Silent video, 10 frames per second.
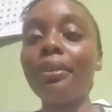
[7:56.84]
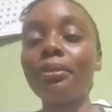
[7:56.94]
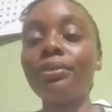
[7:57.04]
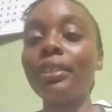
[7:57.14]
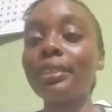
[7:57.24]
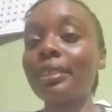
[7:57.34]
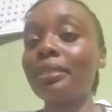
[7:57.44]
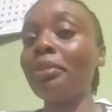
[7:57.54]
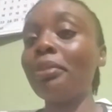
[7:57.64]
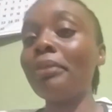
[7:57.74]
First, there's a
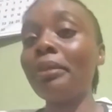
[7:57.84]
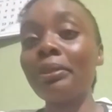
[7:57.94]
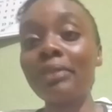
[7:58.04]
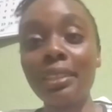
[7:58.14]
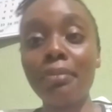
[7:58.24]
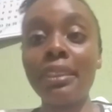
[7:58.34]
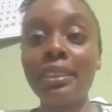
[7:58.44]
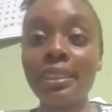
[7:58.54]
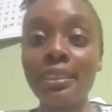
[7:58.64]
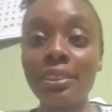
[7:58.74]
problem of
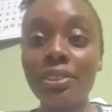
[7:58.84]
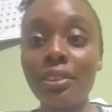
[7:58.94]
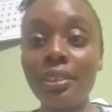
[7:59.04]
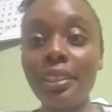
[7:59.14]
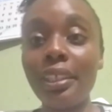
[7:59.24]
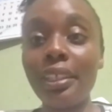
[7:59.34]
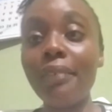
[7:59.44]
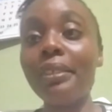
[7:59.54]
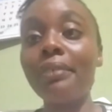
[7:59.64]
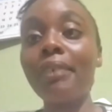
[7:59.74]
stigmatization. Even
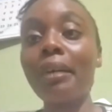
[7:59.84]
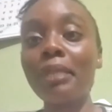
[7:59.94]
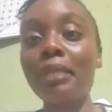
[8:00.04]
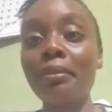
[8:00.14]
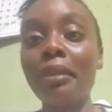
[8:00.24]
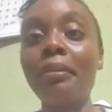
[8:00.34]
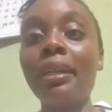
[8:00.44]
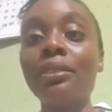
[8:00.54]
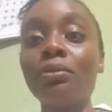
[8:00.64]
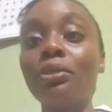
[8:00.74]
the family members
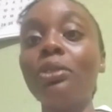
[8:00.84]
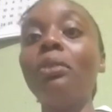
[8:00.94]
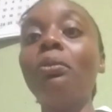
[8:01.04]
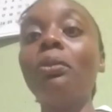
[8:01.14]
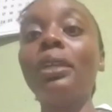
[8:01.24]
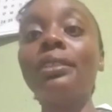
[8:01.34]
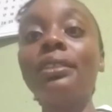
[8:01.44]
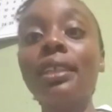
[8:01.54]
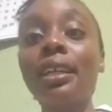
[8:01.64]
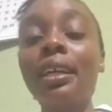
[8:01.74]
will not
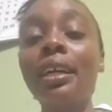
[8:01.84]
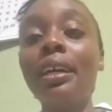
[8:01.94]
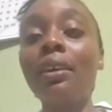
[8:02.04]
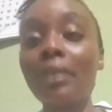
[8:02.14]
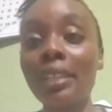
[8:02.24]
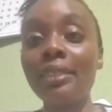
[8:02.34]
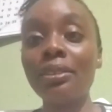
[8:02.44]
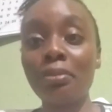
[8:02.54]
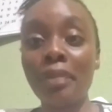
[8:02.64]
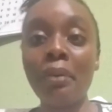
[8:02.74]
want others
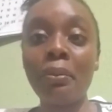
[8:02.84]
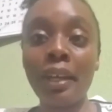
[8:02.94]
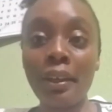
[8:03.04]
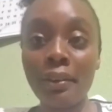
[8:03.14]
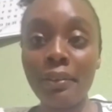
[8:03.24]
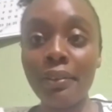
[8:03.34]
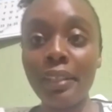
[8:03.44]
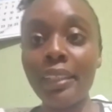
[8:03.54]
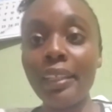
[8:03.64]
to be aware of that they